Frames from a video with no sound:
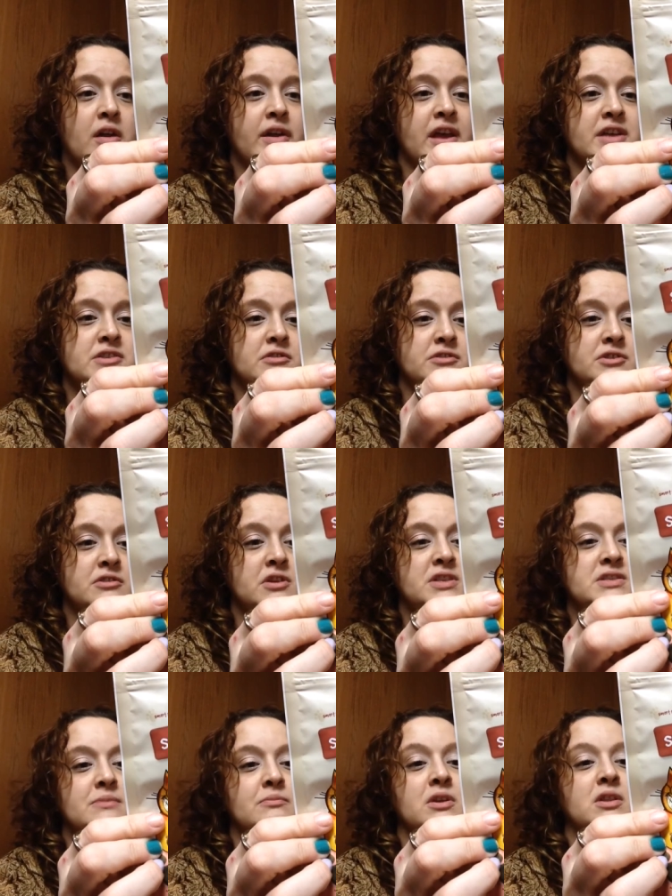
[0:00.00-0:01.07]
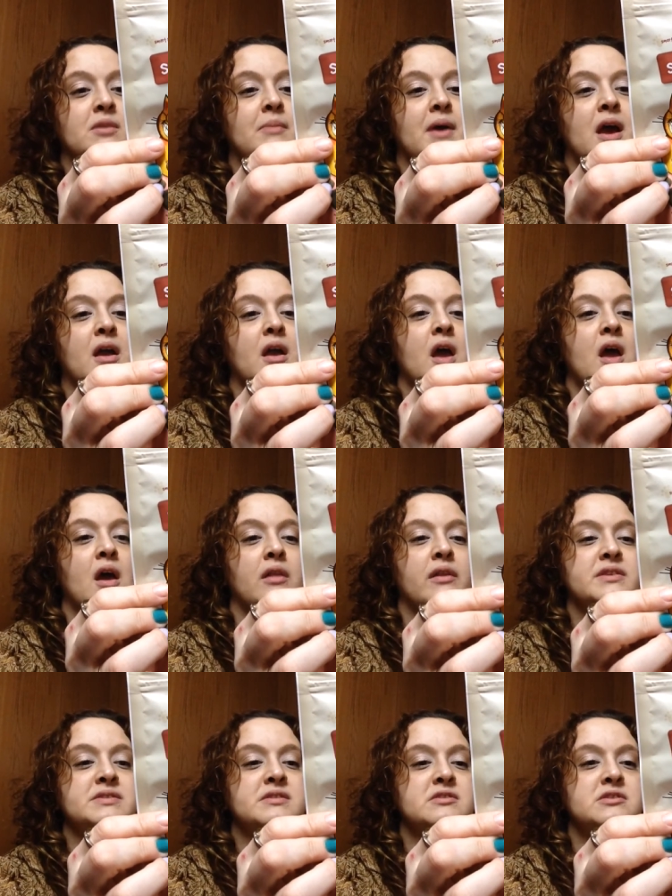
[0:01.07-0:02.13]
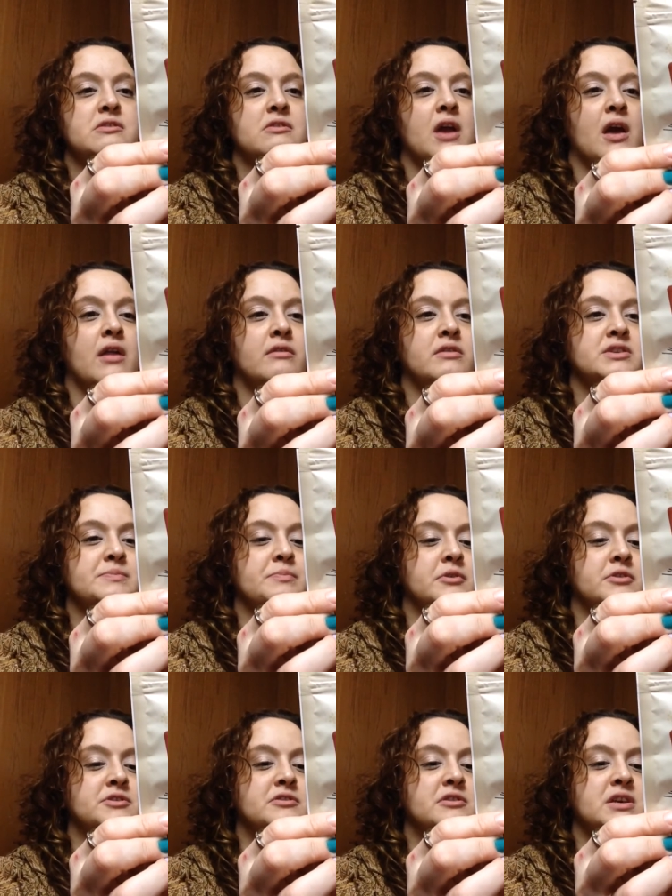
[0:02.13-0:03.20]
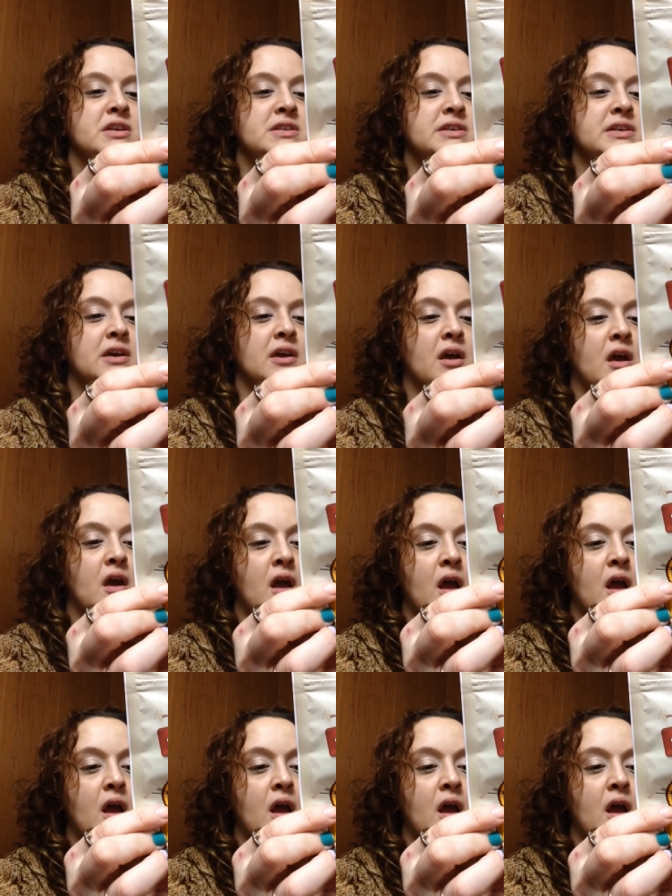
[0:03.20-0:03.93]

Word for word: All natural treats, and read the back. Less than 2 calories per treat.